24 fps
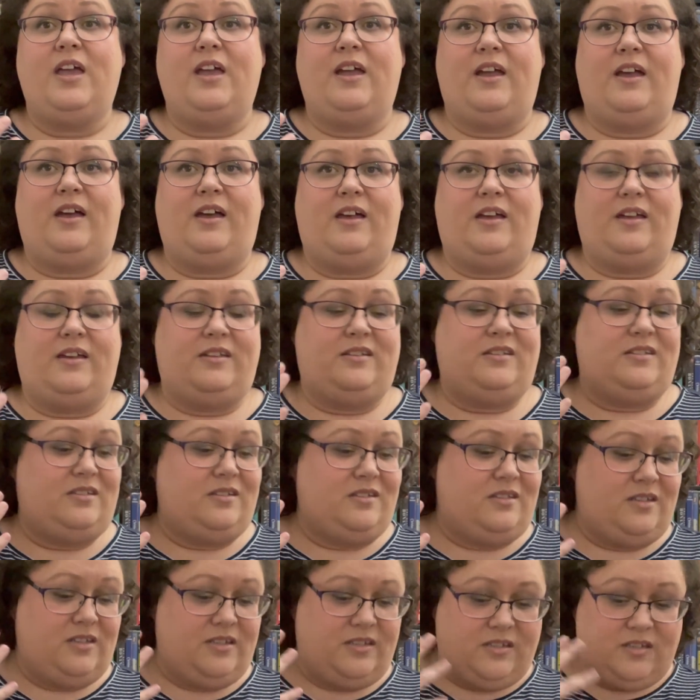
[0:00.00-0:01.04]

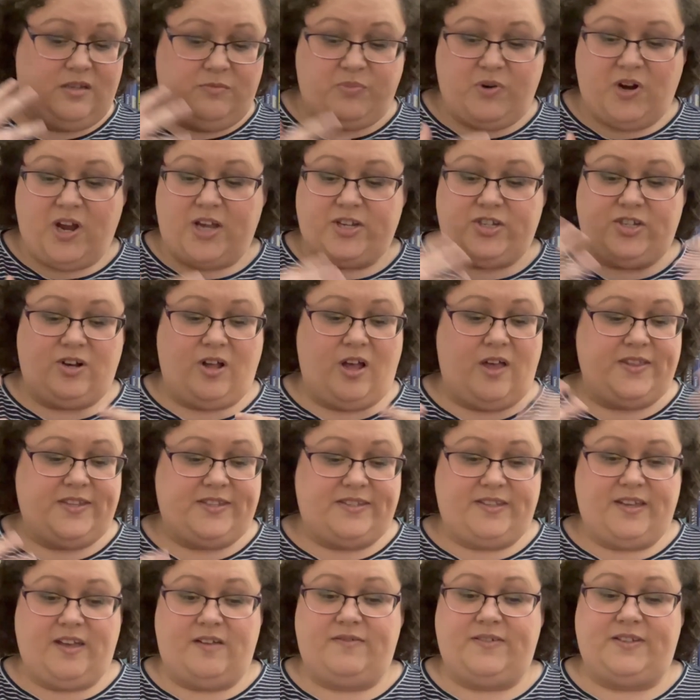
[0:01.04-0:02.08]
The depression, all this
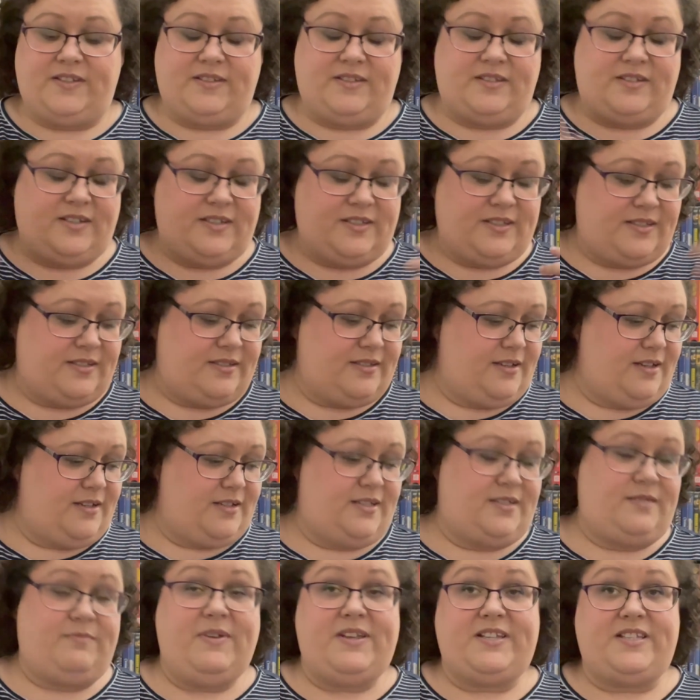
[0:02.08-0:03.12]
stuff it
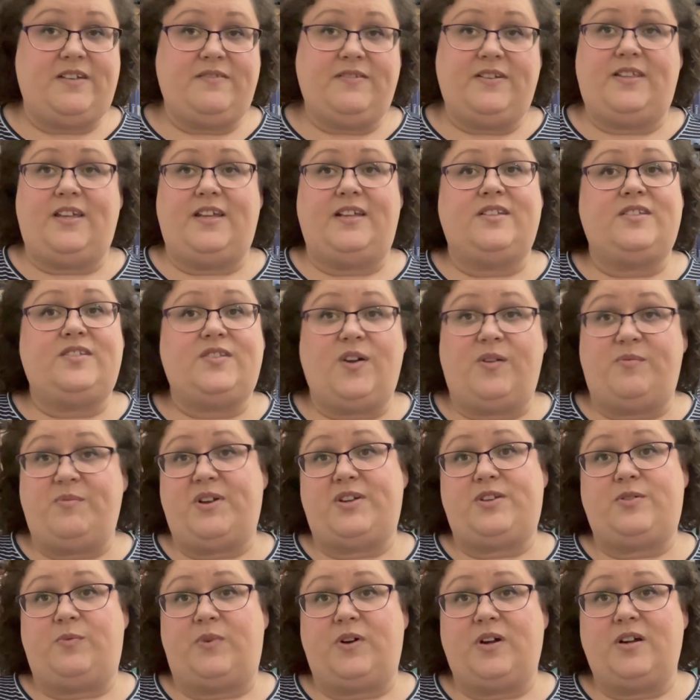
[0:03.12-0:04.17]
just makes everything so
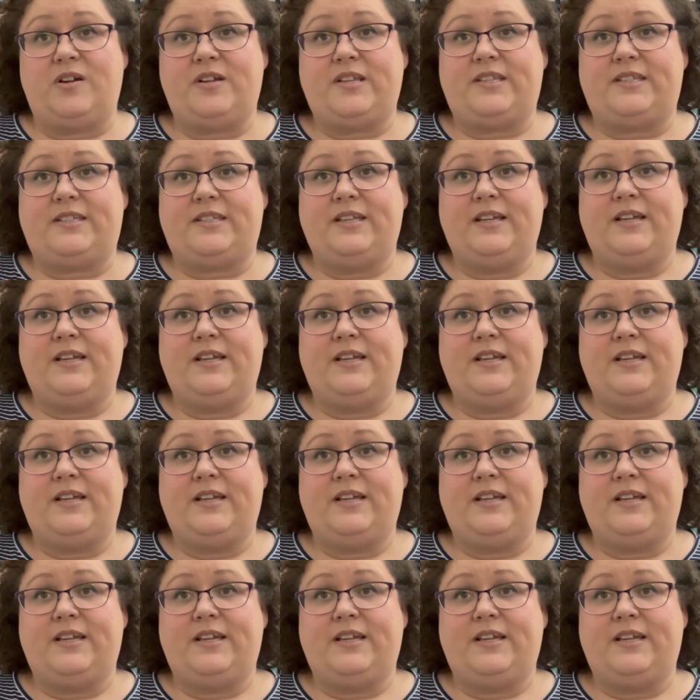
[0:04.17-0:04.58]
much worse.